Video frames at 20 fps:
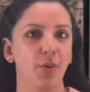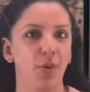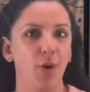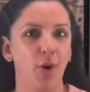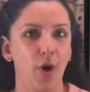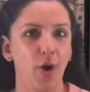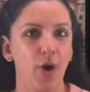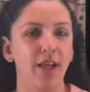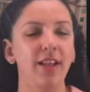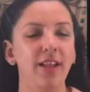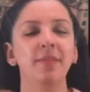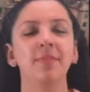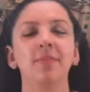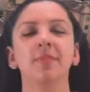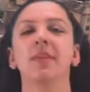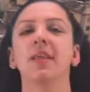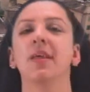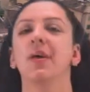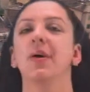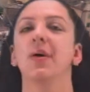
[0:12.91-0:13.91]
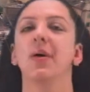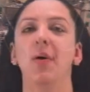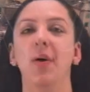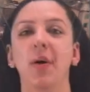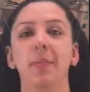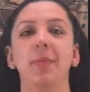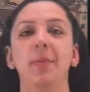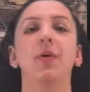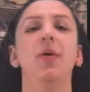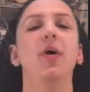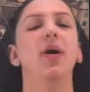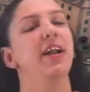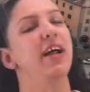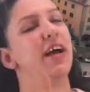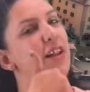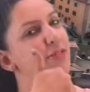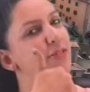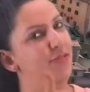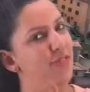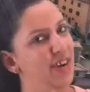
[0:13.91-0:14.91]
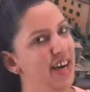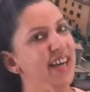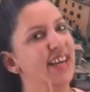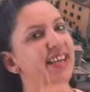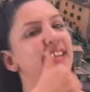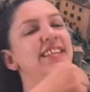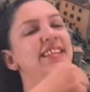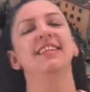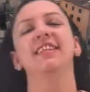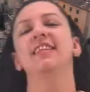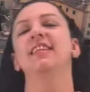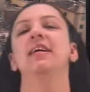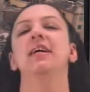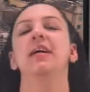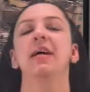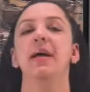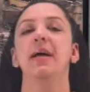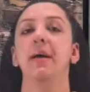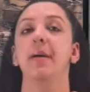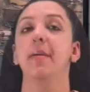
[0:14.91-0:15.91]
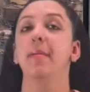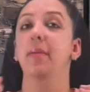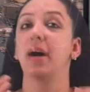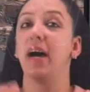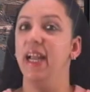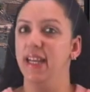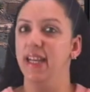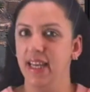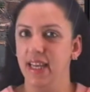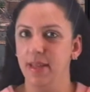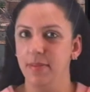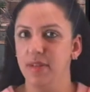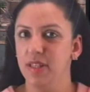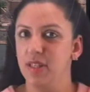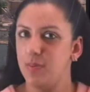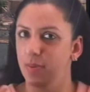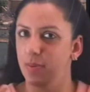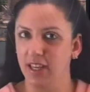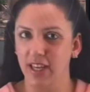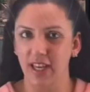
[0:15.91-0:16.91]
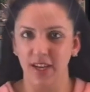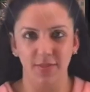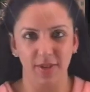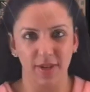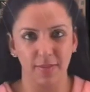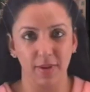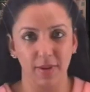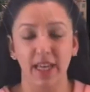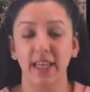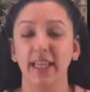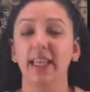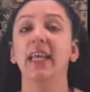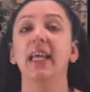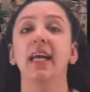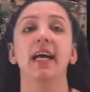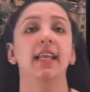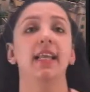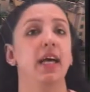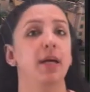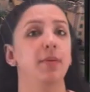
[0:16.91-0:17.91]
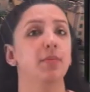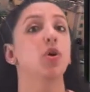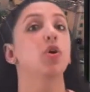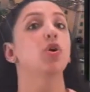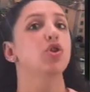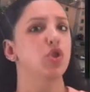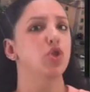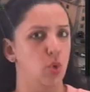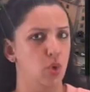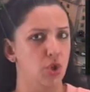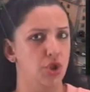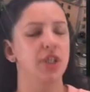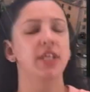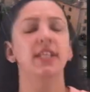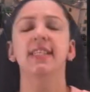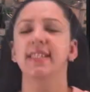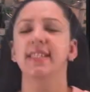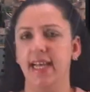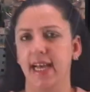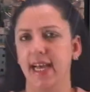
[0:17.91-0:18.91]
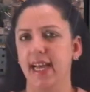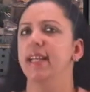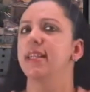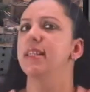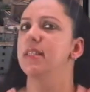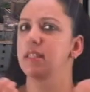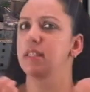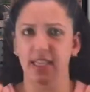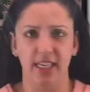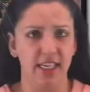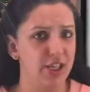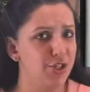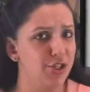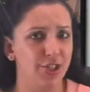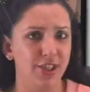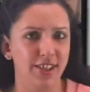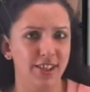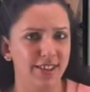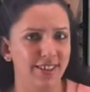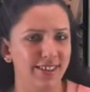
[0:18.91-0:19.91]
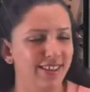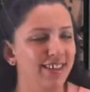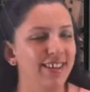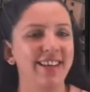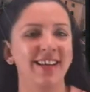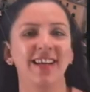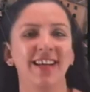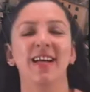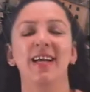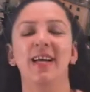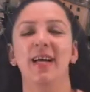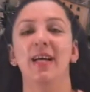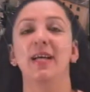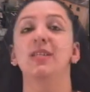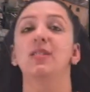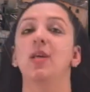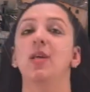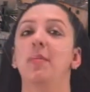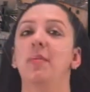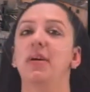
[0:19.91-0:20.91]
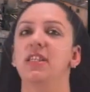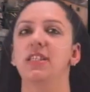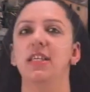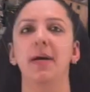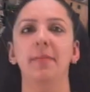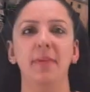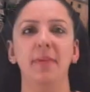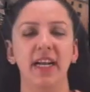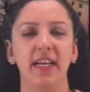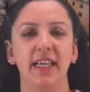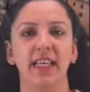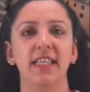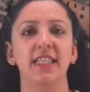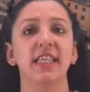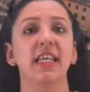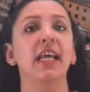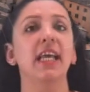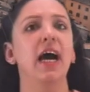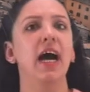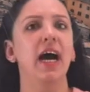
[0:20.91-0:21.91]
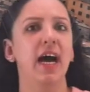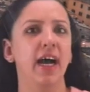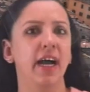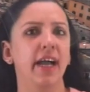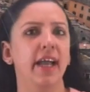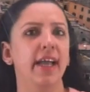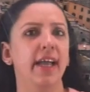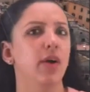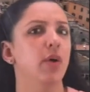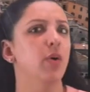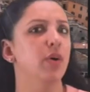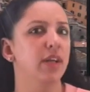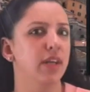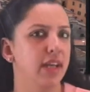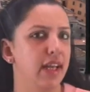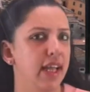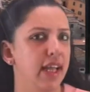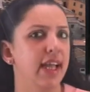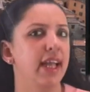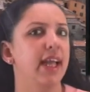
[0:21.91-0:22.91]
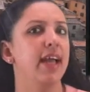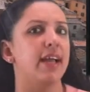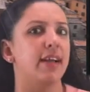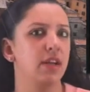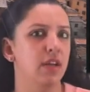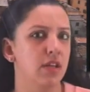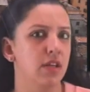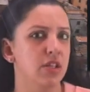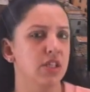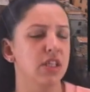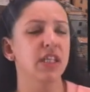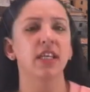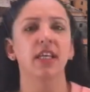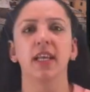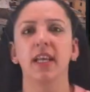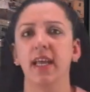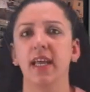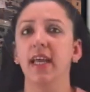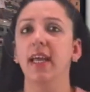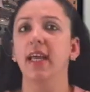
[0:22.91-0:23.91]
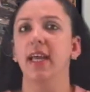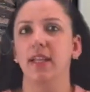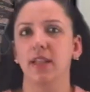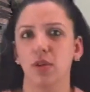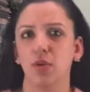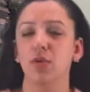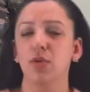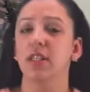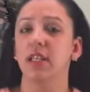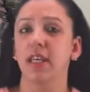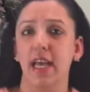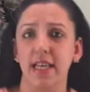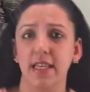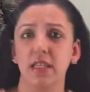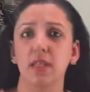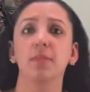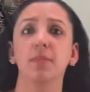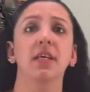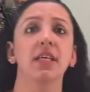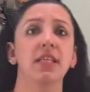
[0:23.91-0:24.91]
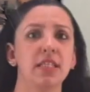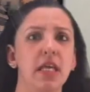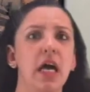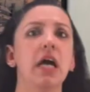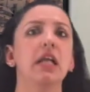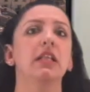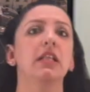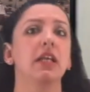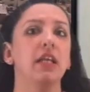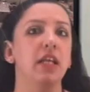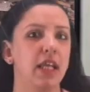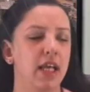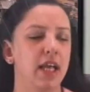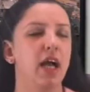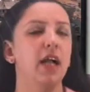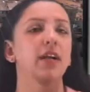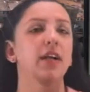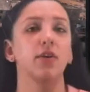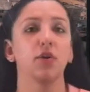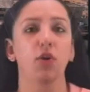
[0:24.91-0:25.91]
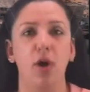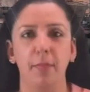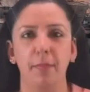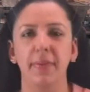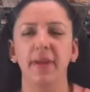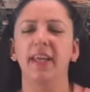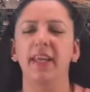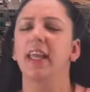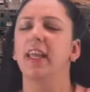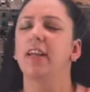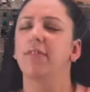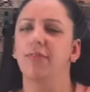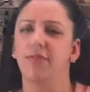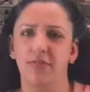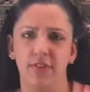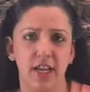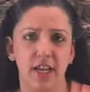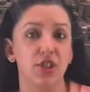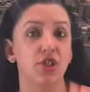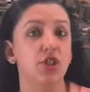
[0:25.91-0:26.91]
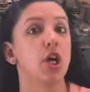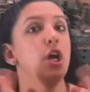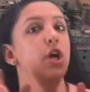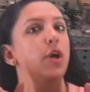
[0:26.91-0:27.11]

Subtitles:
all. Hope you all are fine. My name is Priya Virmani and I'm your social science teacher. So, bachcha party ji, aa gaye ho naye energy, naye enthusiasm ke saath naya topic, ek fresh